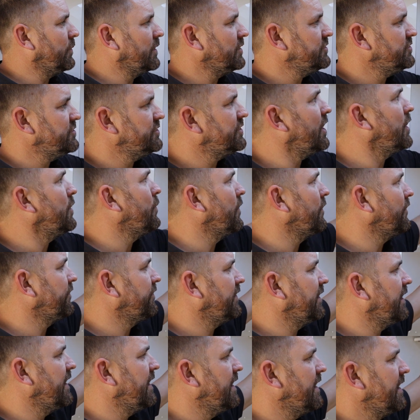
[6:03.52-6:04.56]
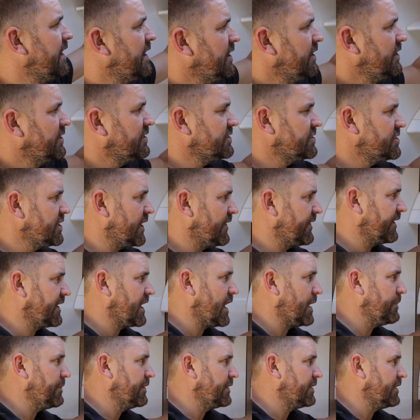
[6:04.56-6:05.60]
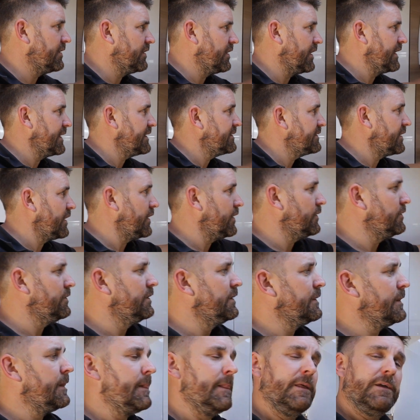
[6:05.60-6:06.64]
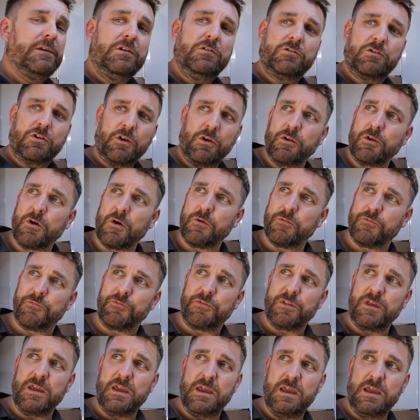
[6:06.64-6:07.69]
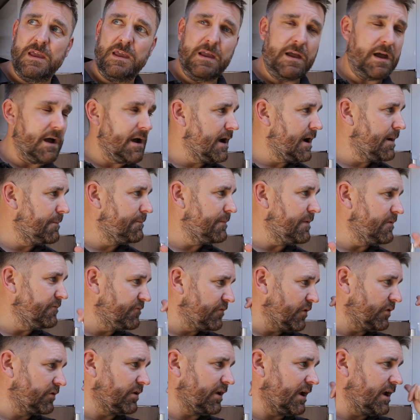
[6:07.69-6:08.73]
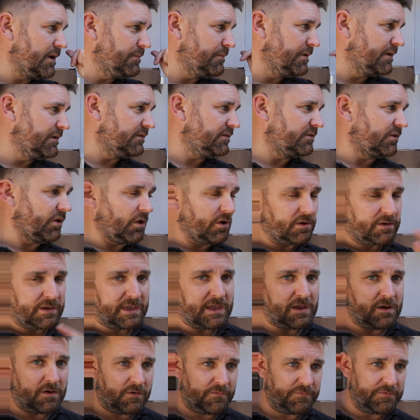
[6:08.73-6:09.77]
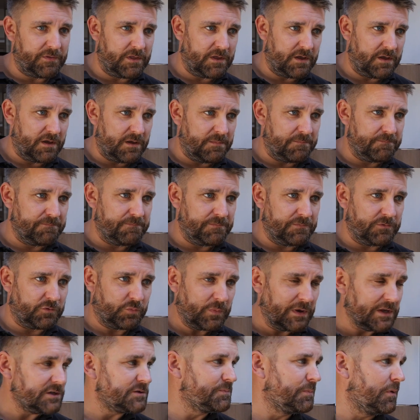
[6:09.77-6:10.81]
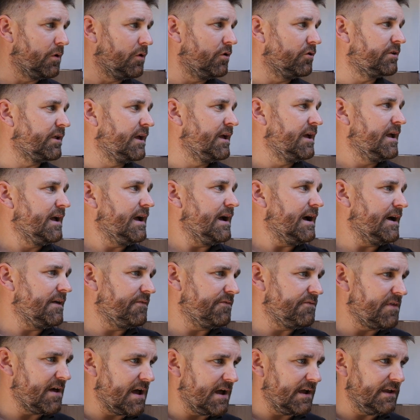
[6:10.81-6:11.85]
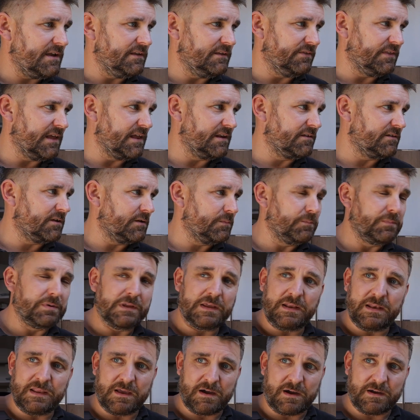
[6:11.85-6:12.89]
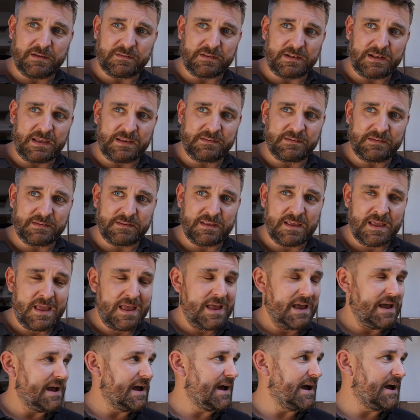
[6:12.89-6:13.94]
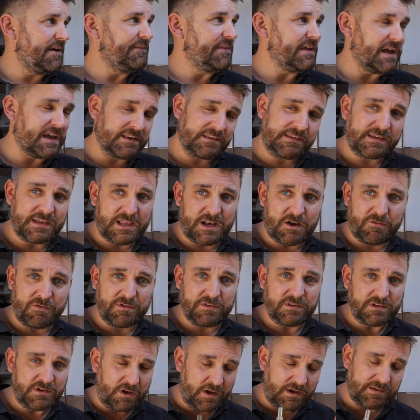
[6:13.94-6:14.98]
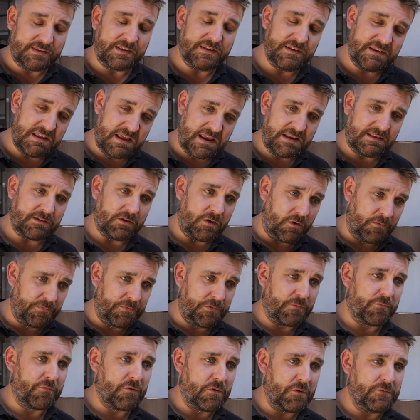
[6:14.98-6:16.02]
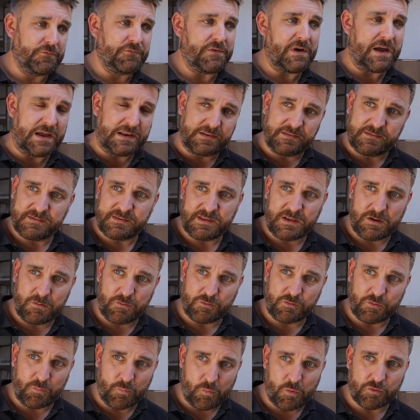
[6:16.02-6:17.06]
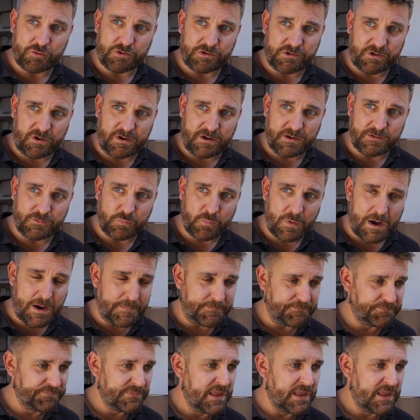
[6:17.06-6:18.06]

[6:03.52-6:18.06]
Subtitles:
once you don't want it, you just shut the cupboard like so. You turn off the infotainment circuit on the switchboard, and that is then completely isolated. And the antenna is nice and neat on the roof and sealed watertight as well.